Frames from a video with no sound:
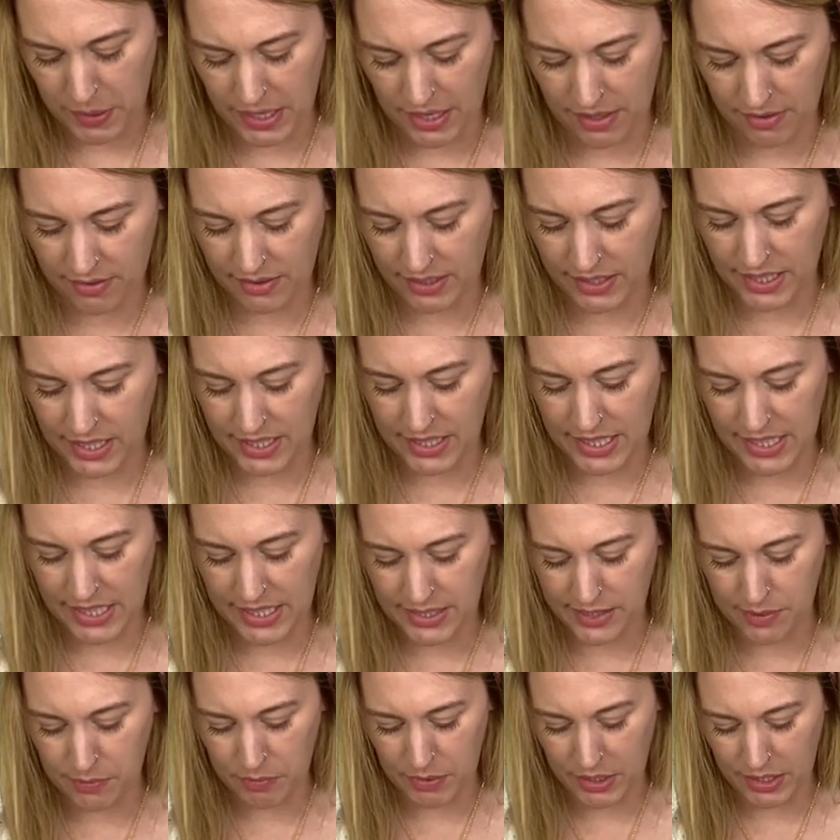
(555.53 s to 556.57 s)
I think I need
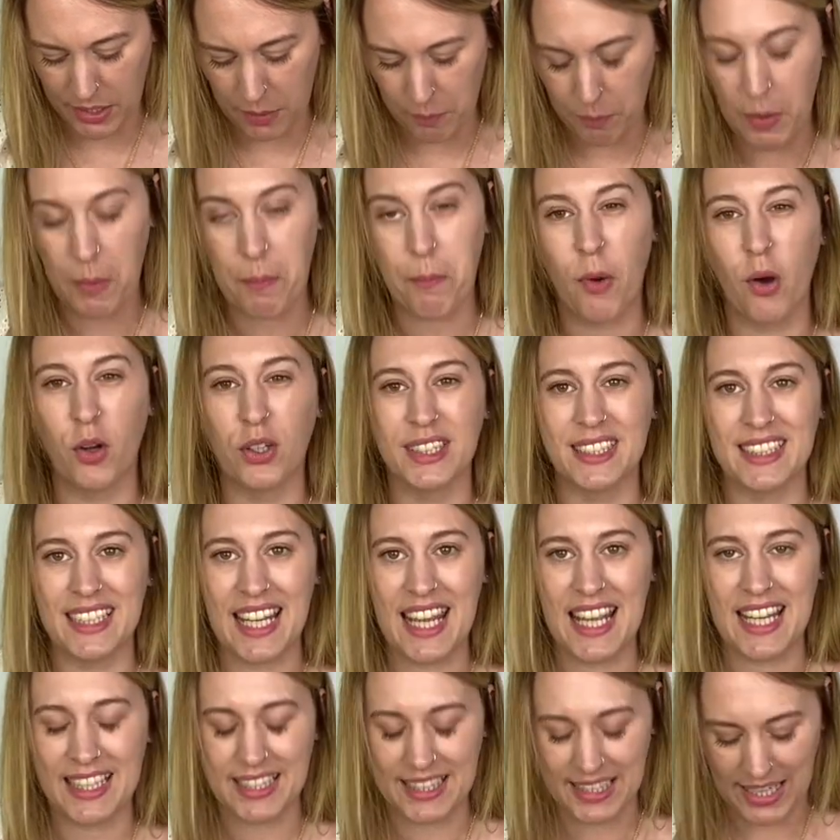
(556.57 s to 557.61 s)
something a bit more
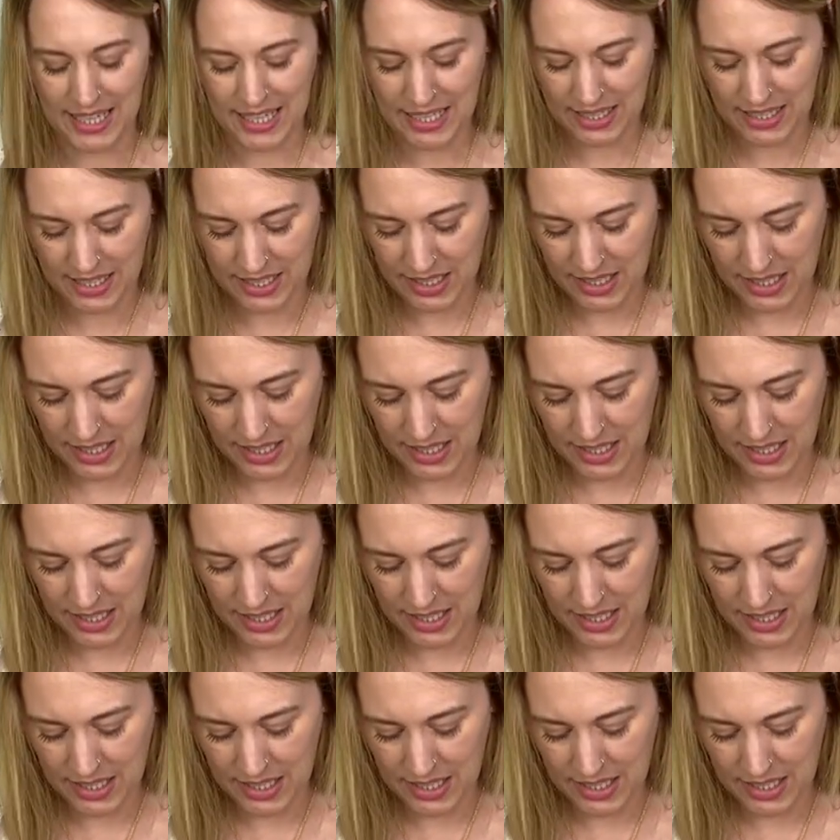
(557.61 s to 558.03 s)
dainty,